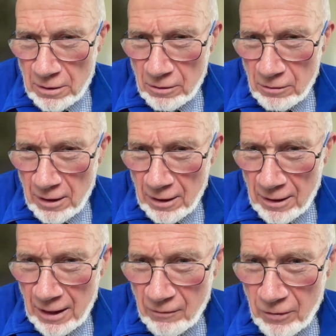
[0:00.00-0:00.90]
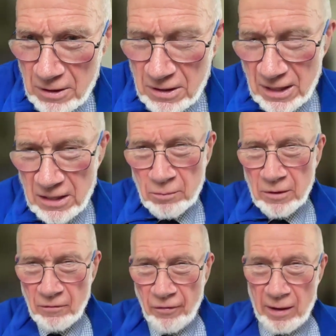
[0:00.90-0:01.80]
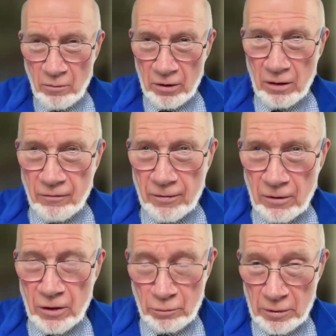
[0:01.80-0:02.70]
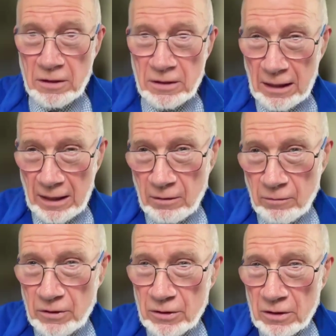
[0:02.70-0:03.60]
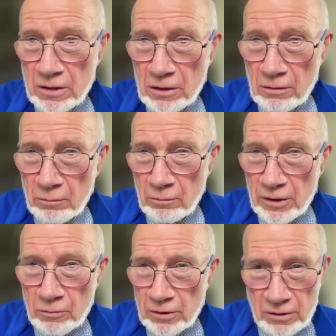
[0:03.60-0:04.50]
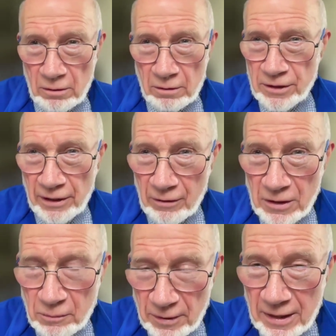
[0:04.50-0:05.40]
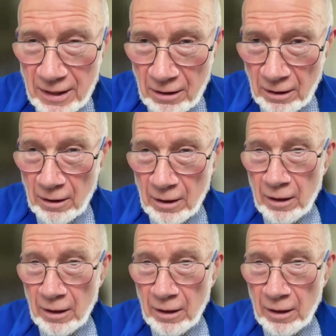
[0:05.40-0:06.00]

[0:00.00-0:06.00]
So it gave an assessment framework for community languages and so on, which wasn't, generally speaking,